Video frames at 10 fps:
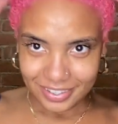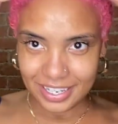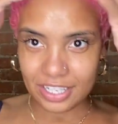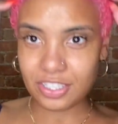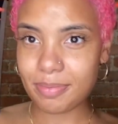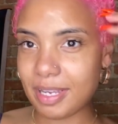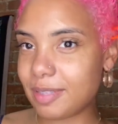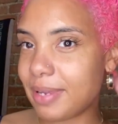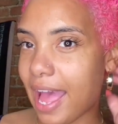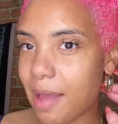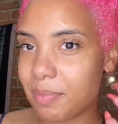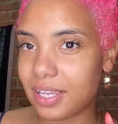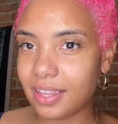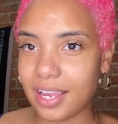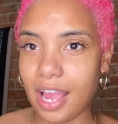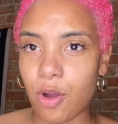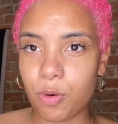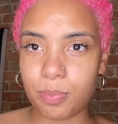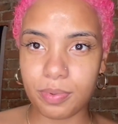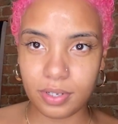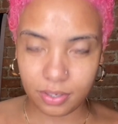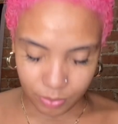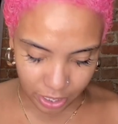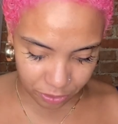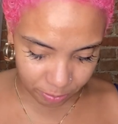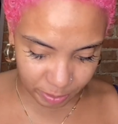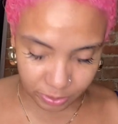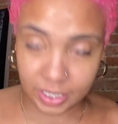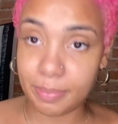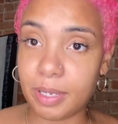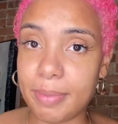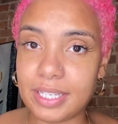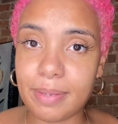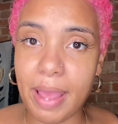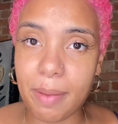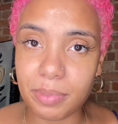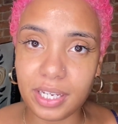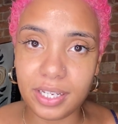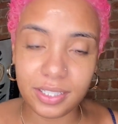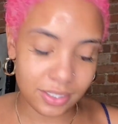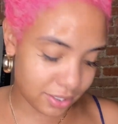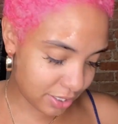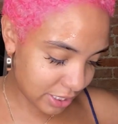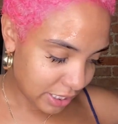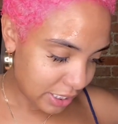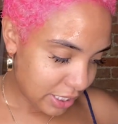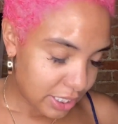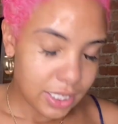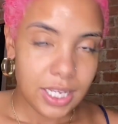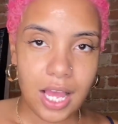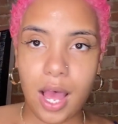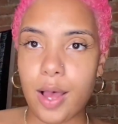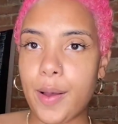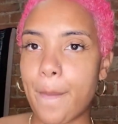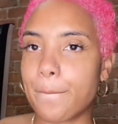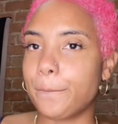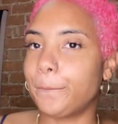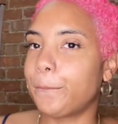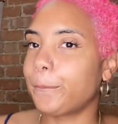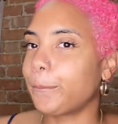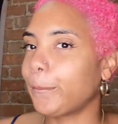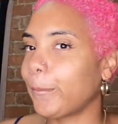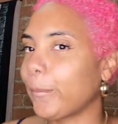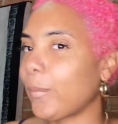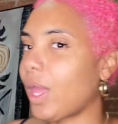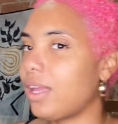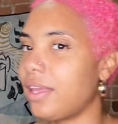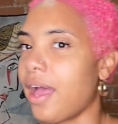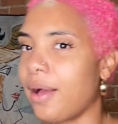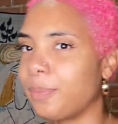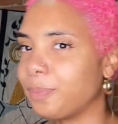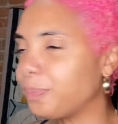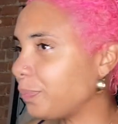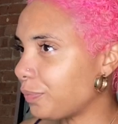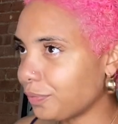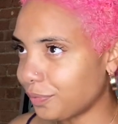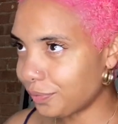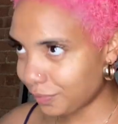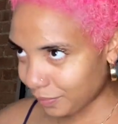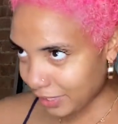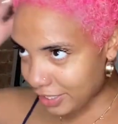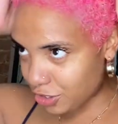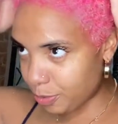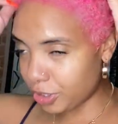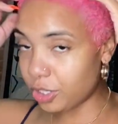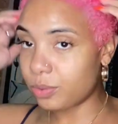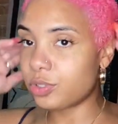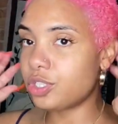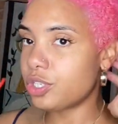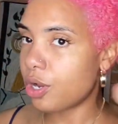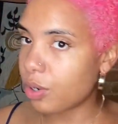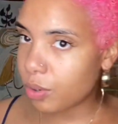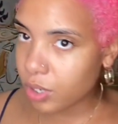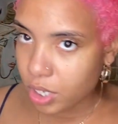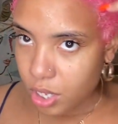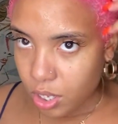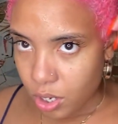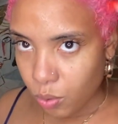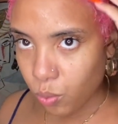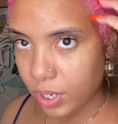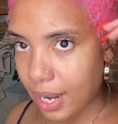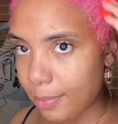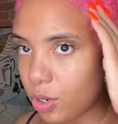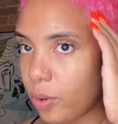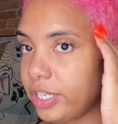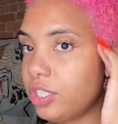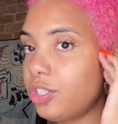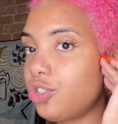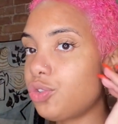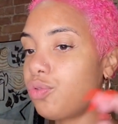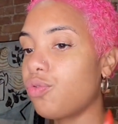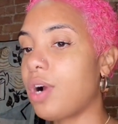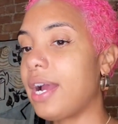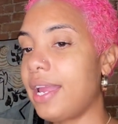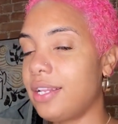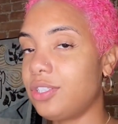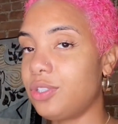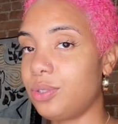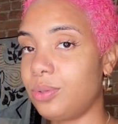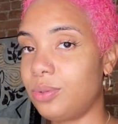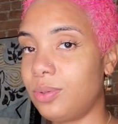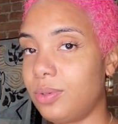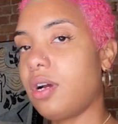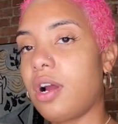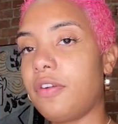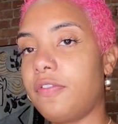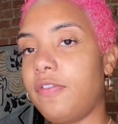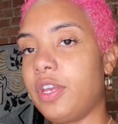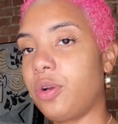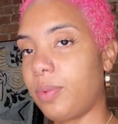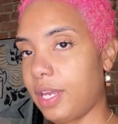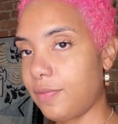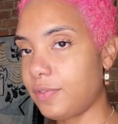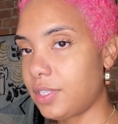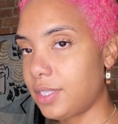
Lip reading: It just makes me happy. Like I hope when other people see me it makes them happy, and yeah. It's super cute. So what I'm going to try and do are finger waves.